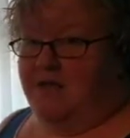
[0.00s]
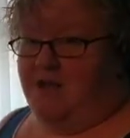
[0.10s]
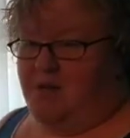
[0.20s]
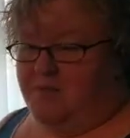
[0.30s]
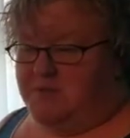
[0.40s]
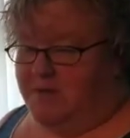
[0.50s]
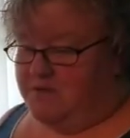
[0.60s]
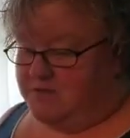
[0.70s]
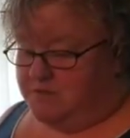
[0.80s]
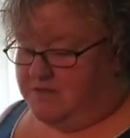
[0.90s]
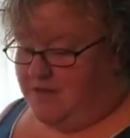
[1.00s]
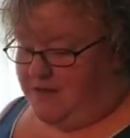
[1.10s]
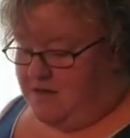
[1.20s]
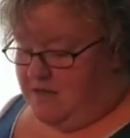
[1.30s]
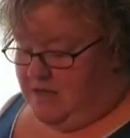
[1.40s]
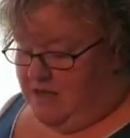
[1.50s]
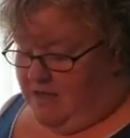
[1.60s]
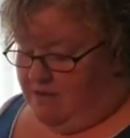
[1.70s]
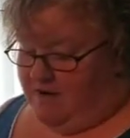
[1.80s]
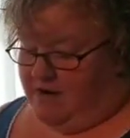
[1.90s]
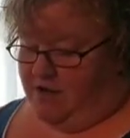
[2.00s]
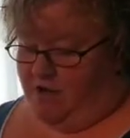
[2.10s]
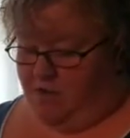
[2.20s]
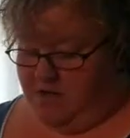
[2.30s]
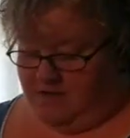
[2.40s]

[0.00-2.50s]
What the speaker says: I had a couple of tomatoes that were done and ready to go.